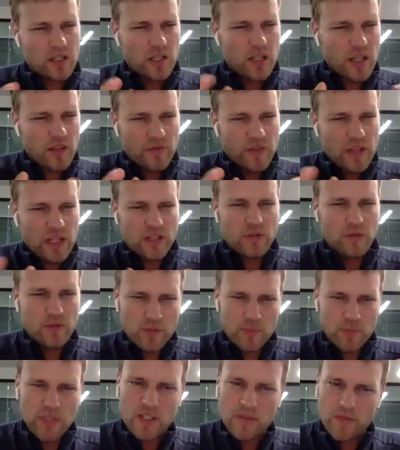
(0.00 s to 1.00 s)
do they fit into
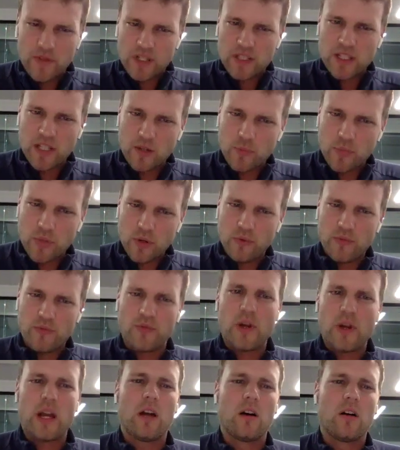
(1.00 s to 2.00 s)
a specific set of
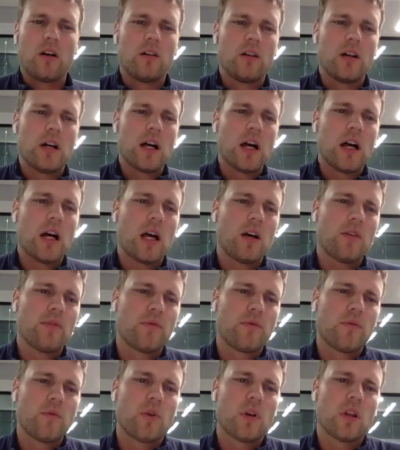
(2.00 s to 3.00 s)
profile
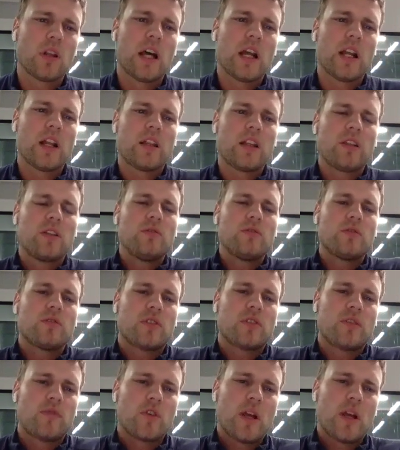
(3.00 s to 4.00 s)
for a lot of the
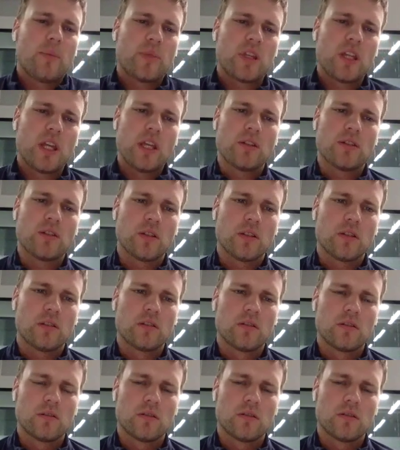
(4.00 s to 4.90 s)
users of your application?